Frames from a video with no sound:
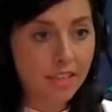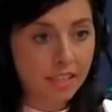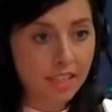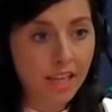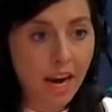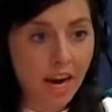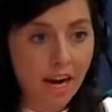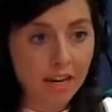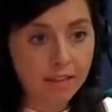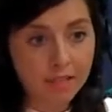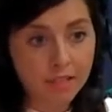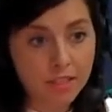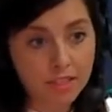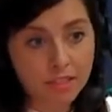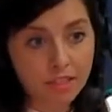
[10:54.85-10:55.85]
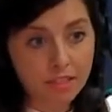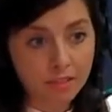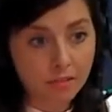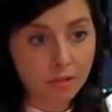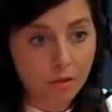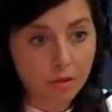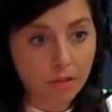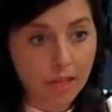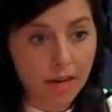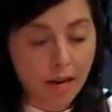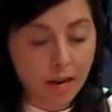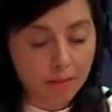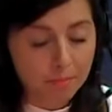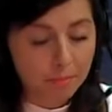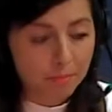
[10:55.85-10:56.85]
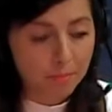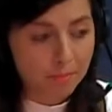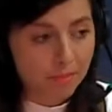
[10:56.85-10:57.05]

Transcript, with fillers: lies growing up.